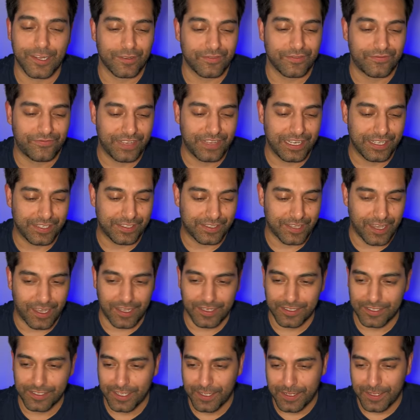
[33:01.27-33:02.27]
or
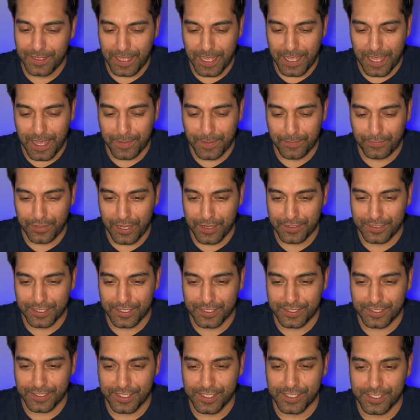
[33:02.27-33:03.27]
Philistines and
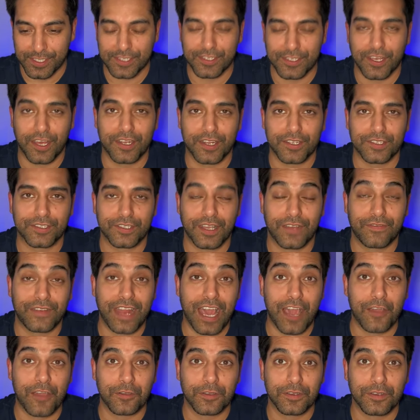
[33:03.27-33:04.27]
protesters decided to have
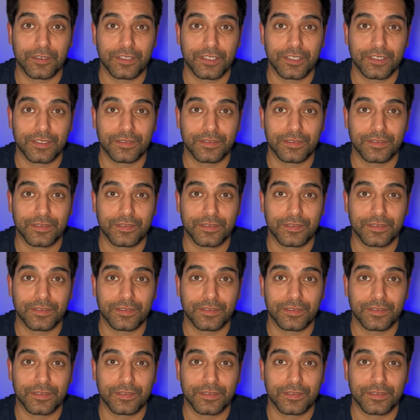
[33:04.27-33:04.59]
now